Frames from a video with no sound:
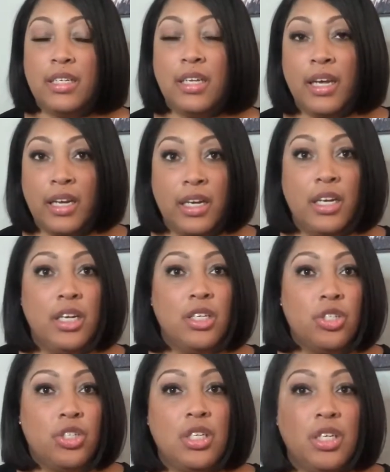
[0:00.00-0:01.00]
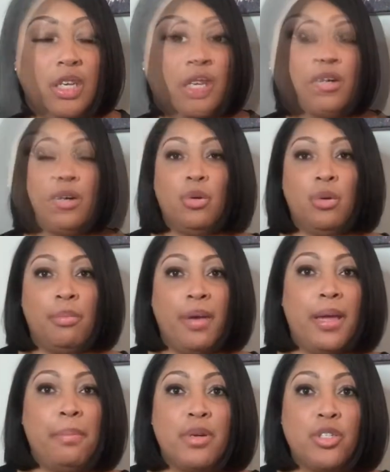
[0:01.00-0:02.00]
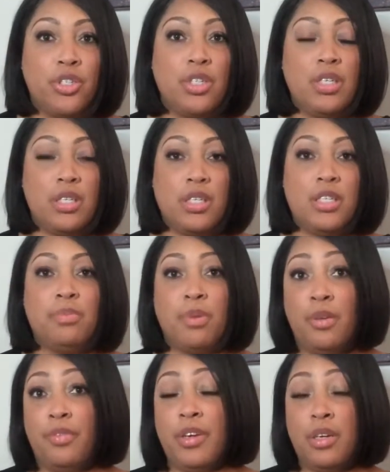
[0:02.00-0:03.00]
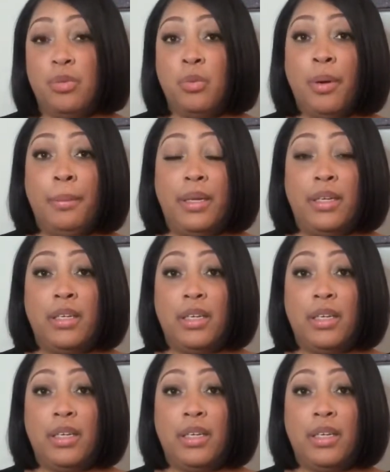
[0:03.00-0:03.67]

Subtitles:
Like, she is, on paper, she is his perfect woman,